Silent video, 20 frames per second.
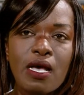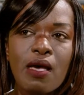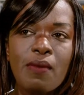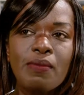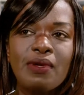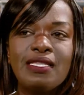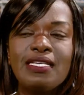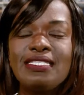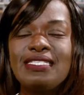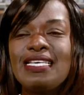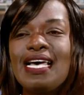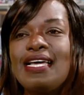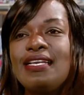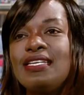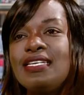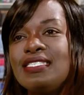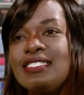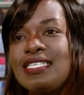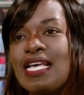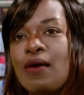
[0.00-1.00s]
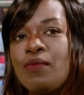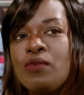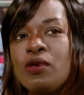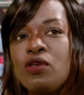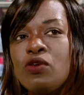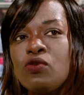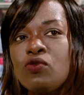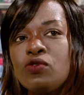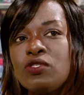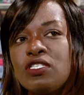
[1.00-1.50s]
but the techniques that we
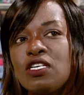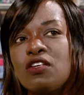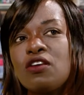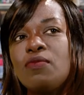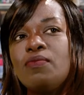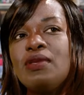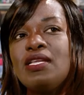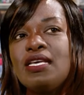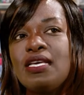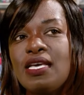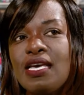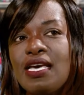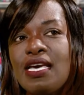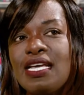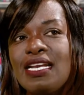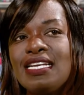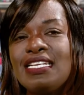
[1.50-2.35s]
use to communicate